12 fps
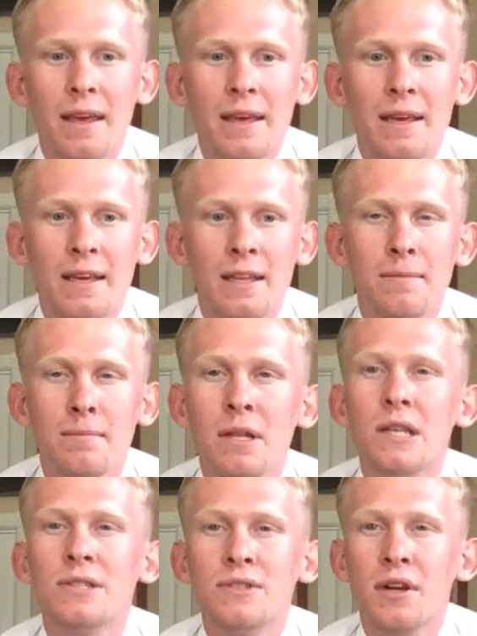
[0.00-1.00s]
In
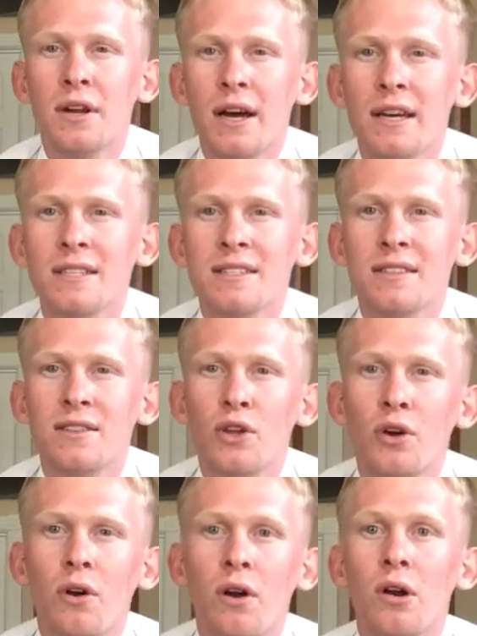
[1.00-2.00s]
Minas Gerais
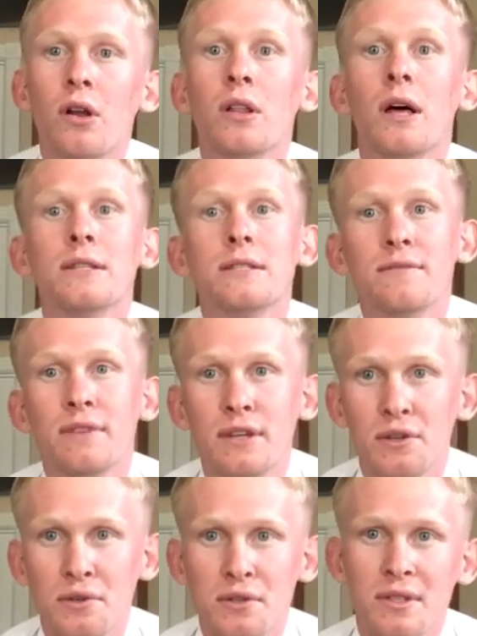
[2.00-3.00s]
there are a lot of
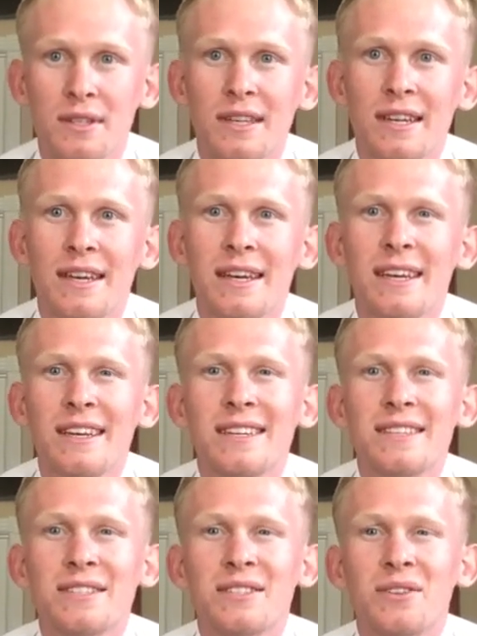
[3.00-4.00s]
hills.
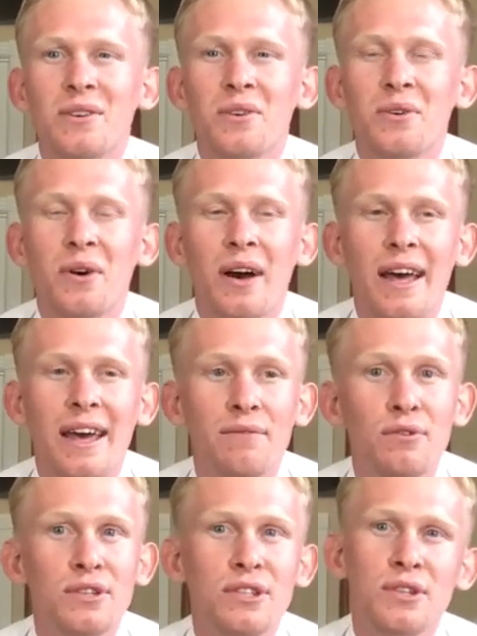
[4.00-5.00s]
So
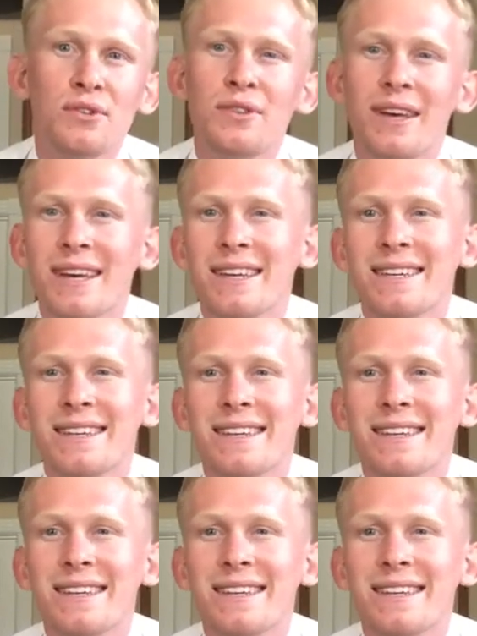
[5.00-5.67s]
every single day